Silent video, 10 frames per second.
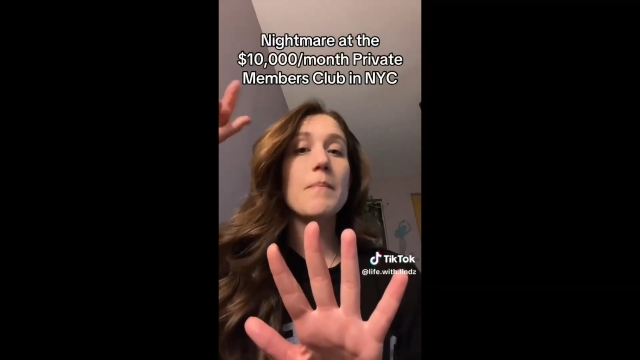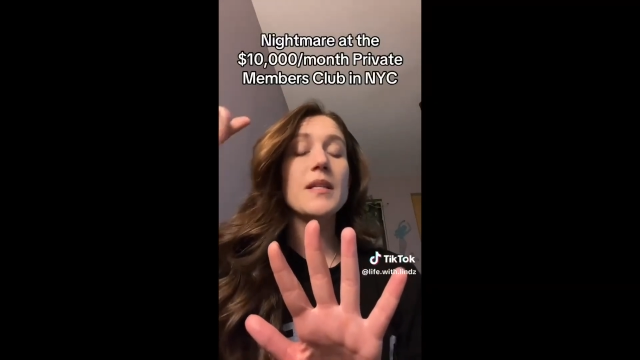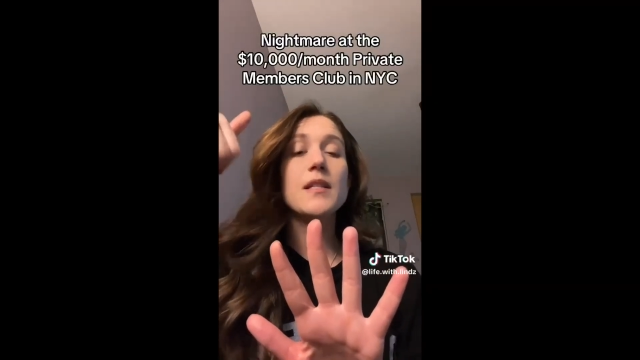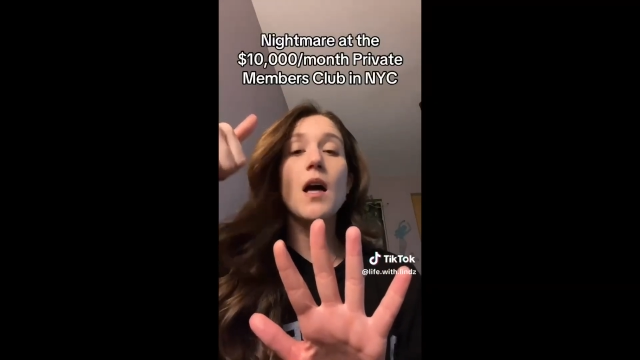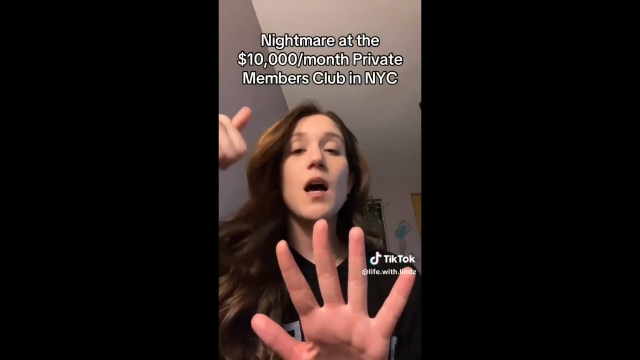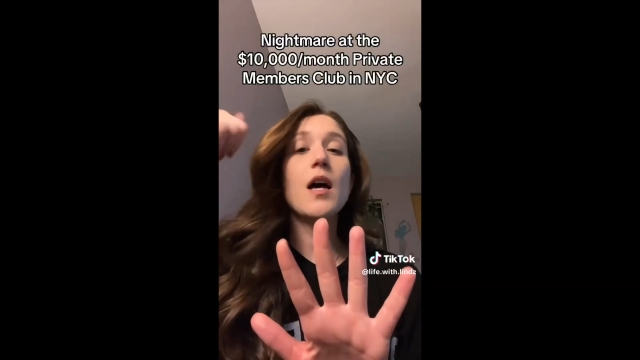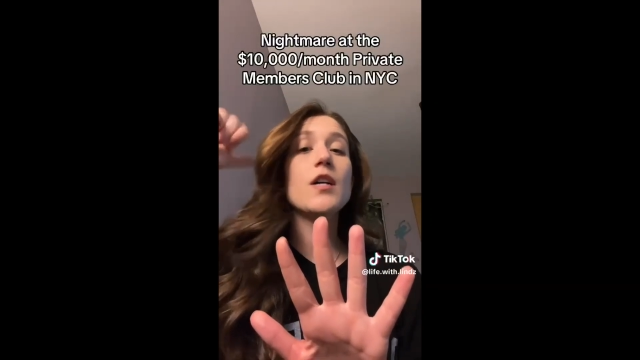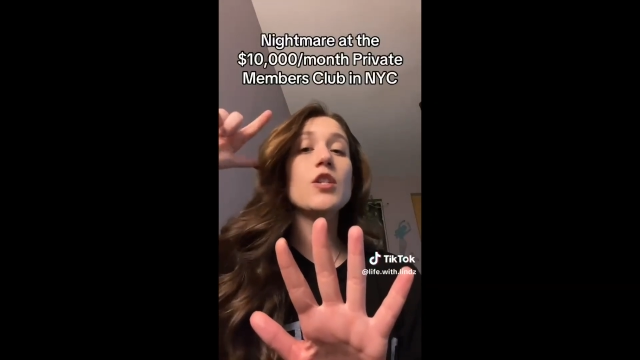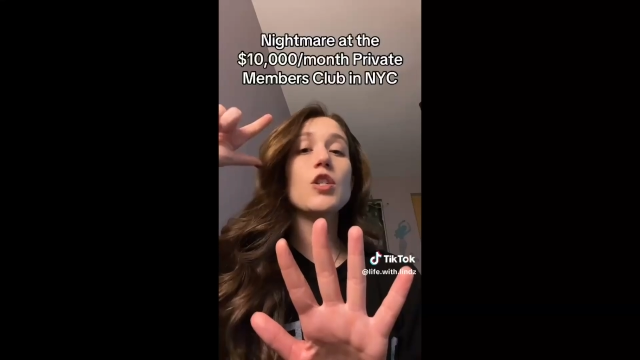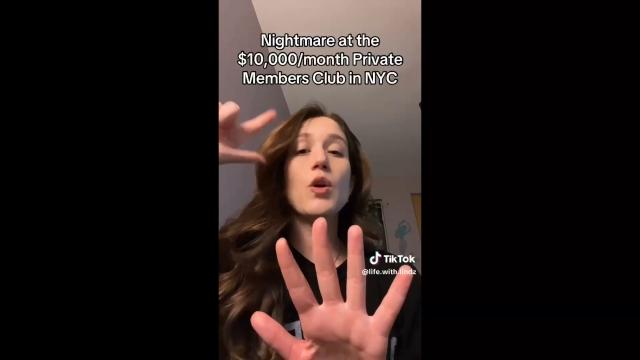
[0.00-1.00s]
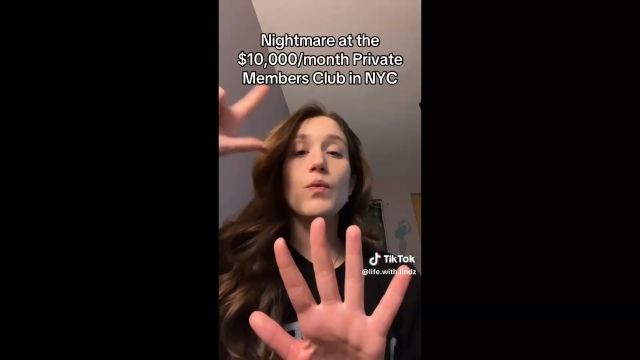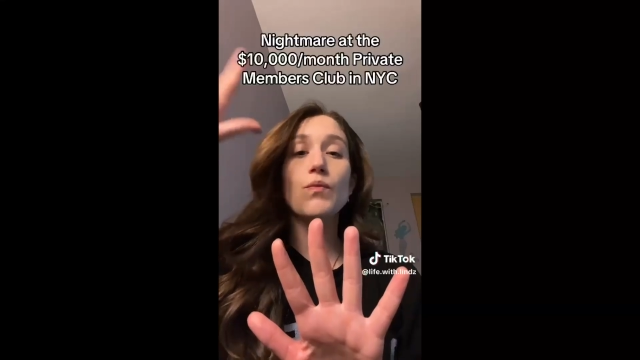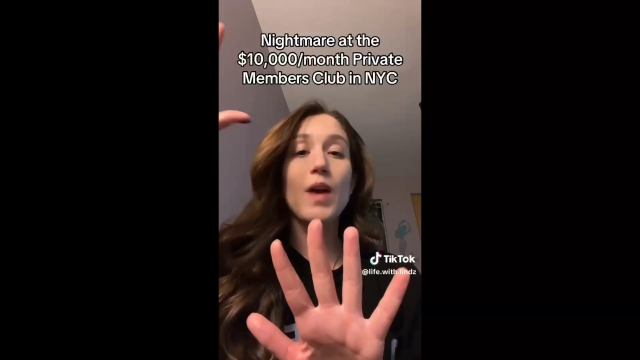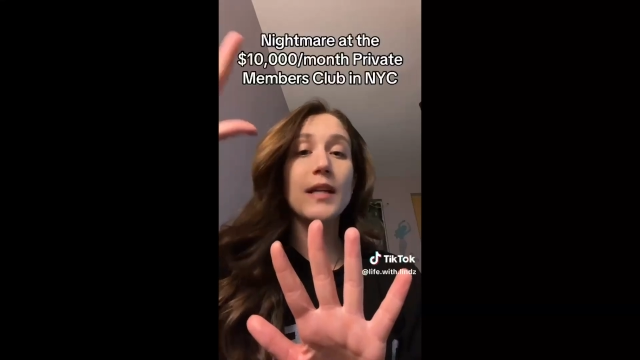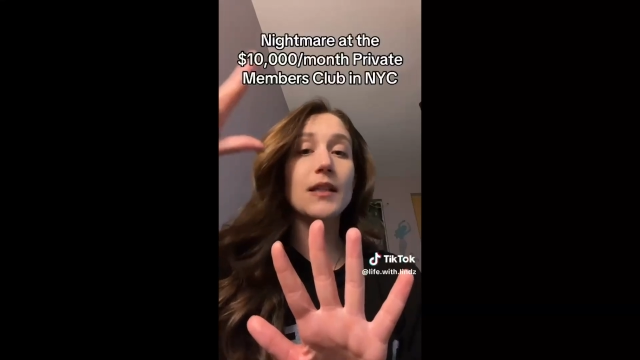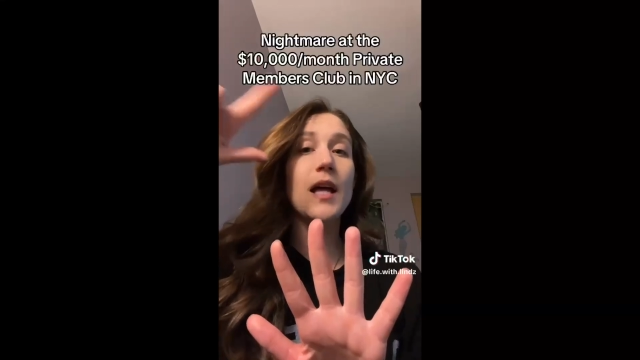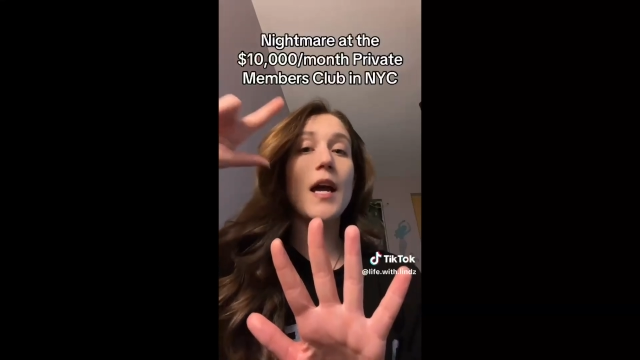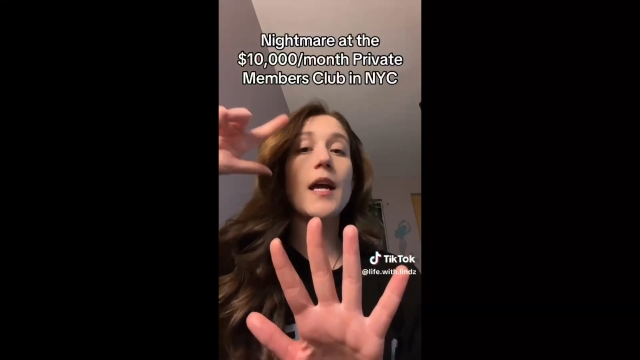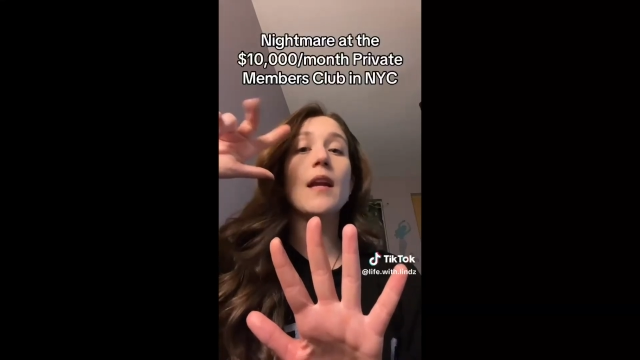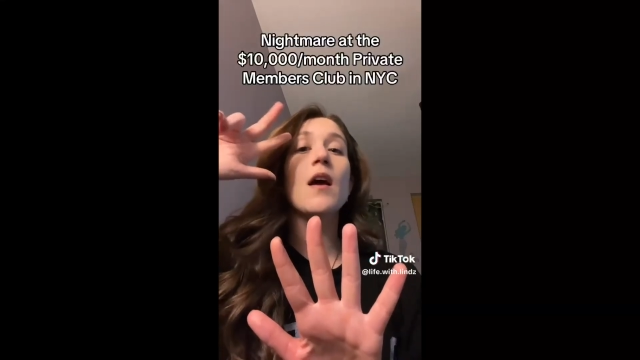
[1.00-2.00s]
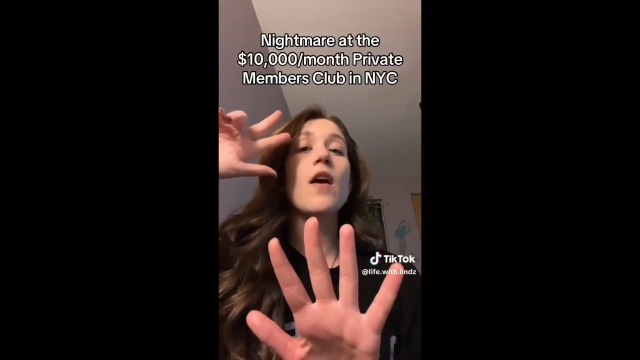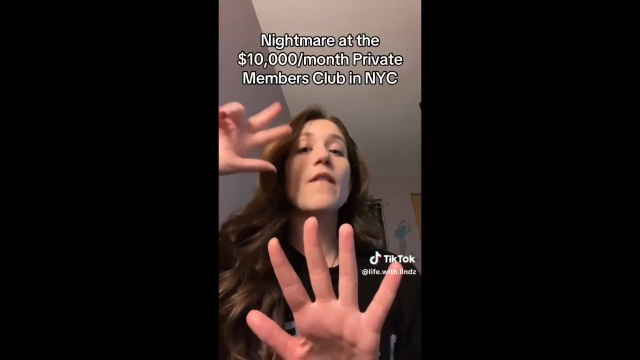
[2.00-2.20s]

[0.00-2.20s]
massage, red light,